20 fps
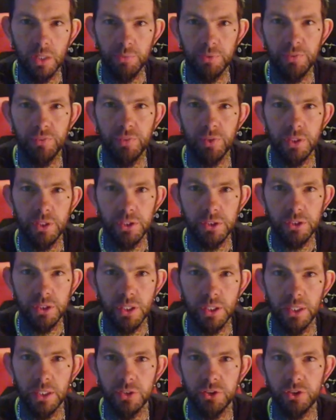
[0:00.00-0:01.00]
up the footage.
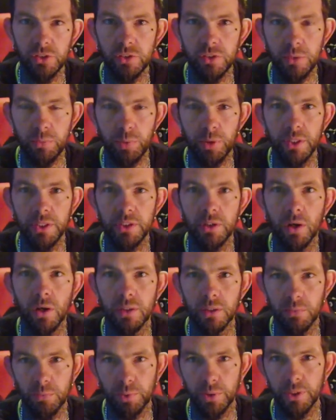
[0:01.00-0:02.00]
It's usually pretty
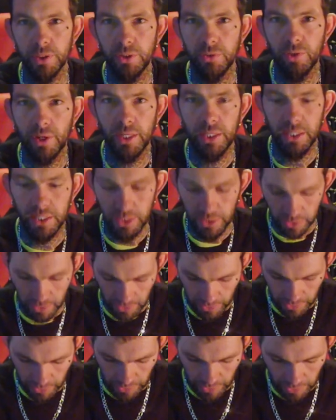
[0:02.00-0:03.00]
dark and pretty grainy.
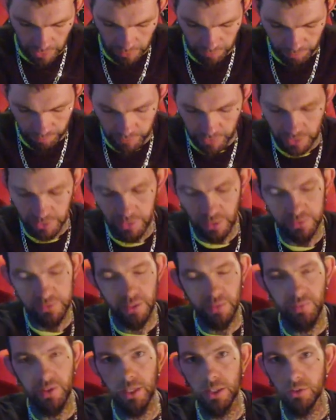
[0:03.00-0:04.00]
It does
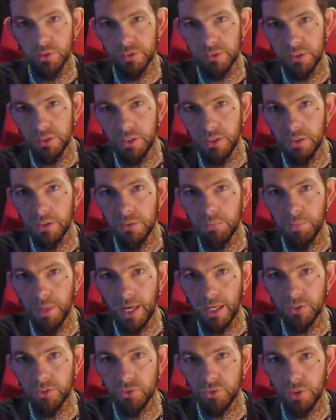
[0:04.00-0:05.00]
have an LCD
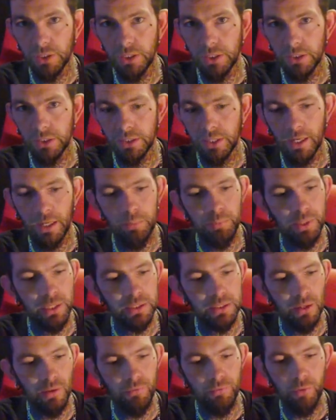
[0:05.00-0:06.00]
back screen that I
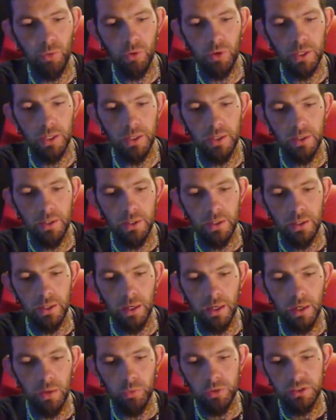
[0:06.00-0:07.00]
picked up for it,
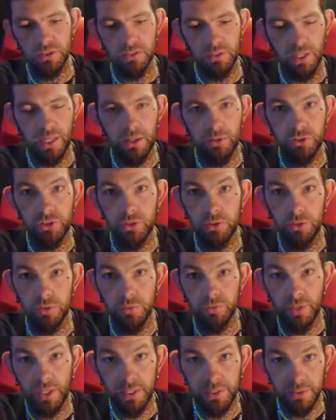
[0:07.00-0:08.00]
which allows you to
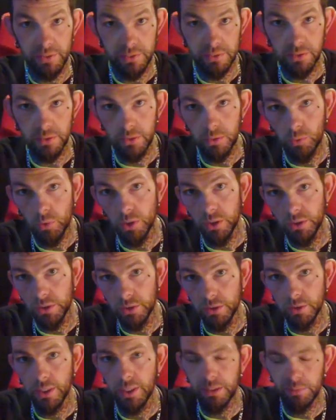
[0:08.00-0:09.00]
finally see what
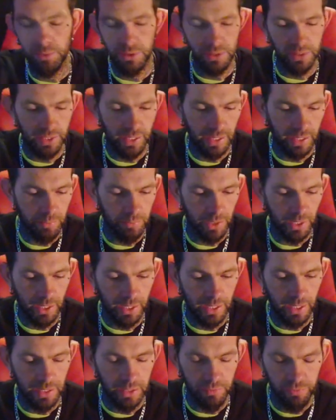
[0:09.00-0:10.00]
you're aiming the camera
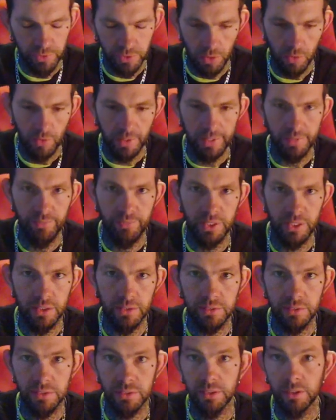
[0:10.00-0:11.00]
at. If you don't have
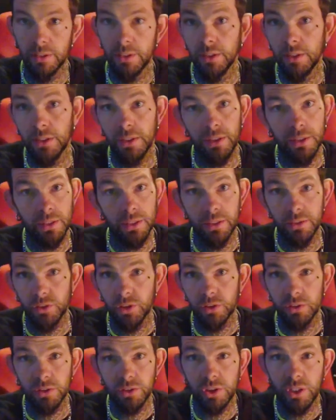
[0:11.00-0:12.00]
this, it's
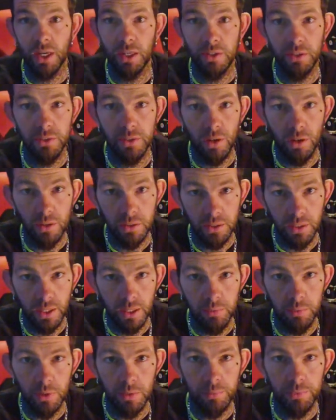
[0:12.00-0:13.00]
just a shot in the dark. You
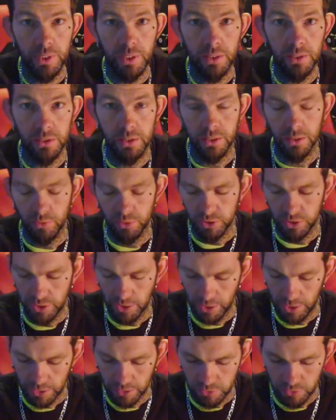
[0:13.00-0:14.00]
aim it up there, you get what you
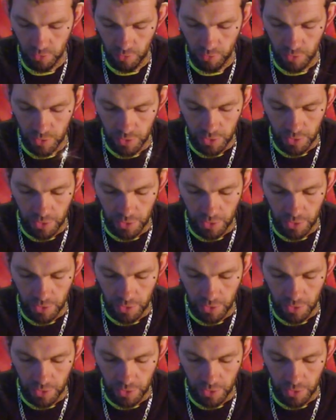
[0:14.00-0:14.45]
get. So